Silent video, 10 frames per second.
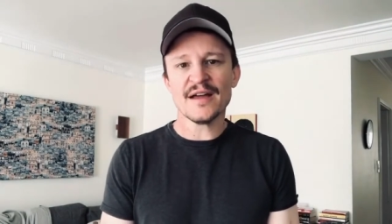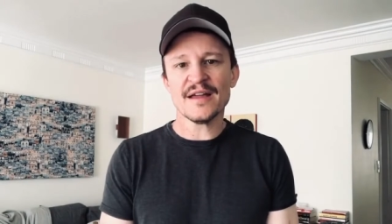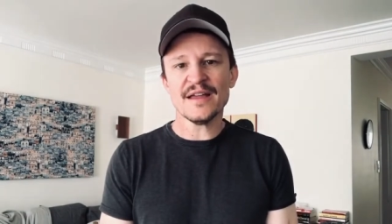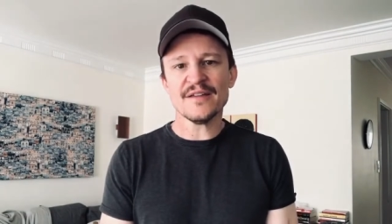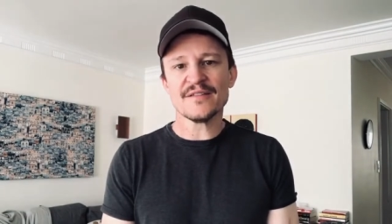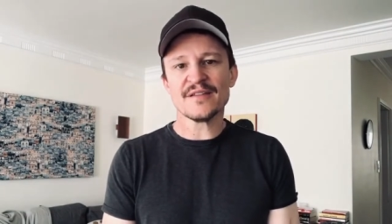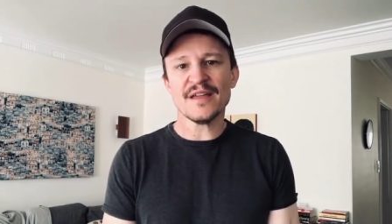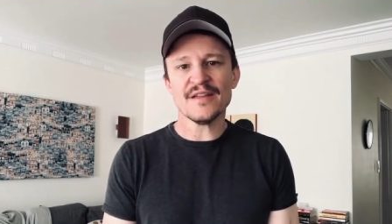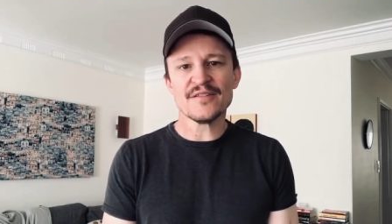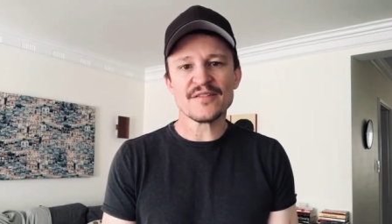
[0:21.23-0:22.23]
is
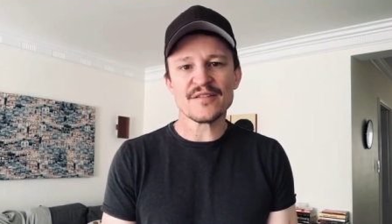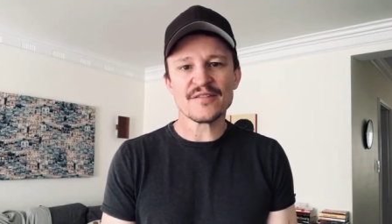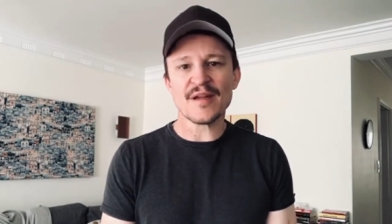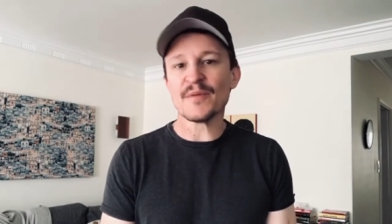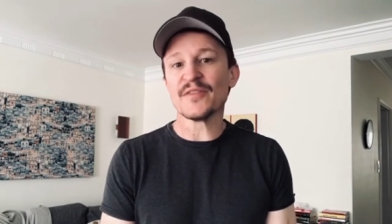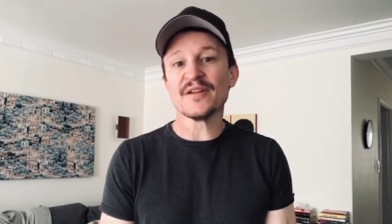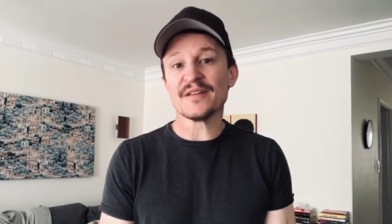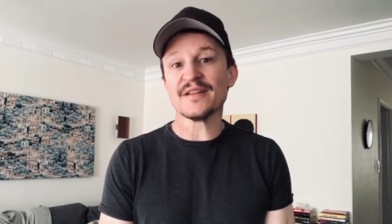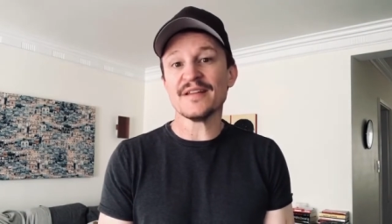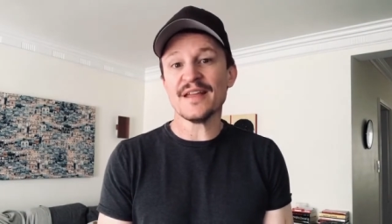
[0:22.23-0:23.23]
is something
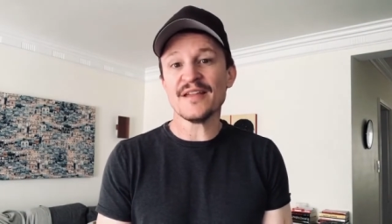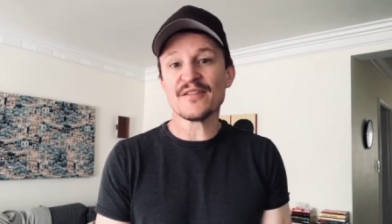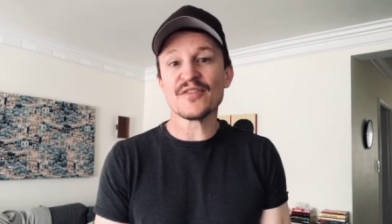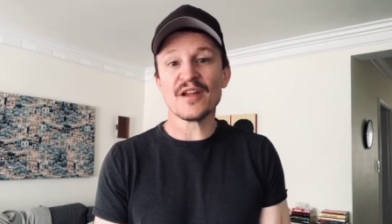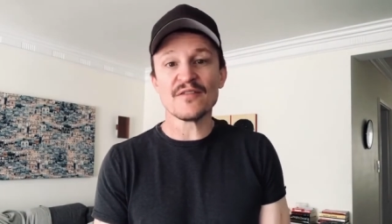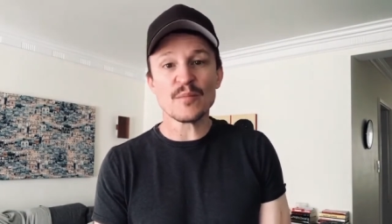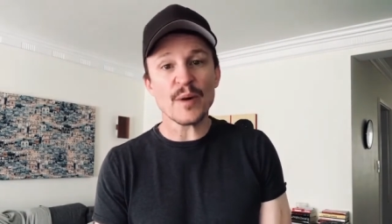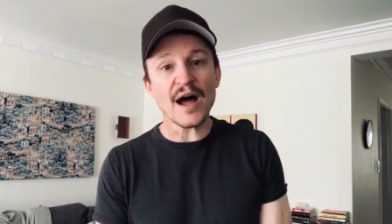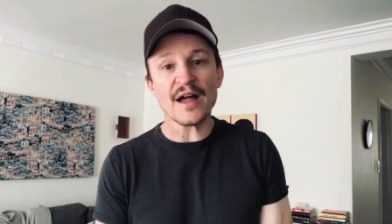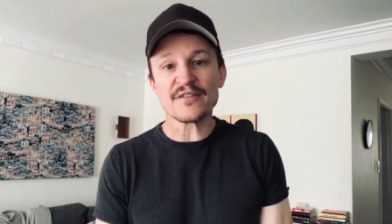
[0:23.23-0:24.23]
that is a thing of the
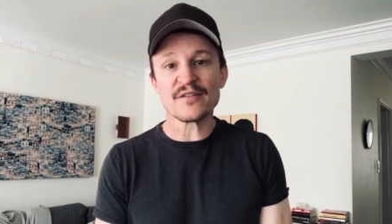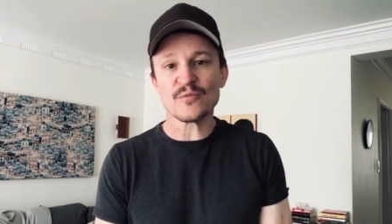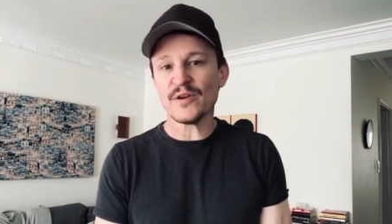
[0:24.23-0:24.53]
past.